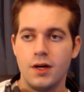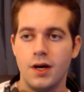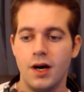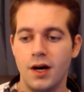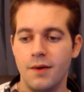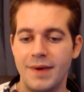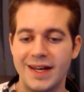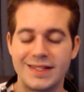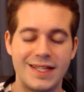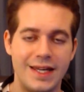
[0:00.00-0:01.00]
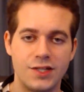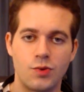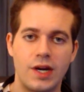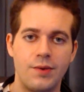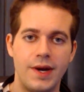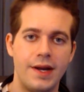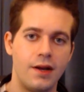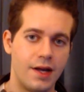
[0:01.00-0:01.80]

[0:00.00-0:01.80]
Out of 10 is what I rate it.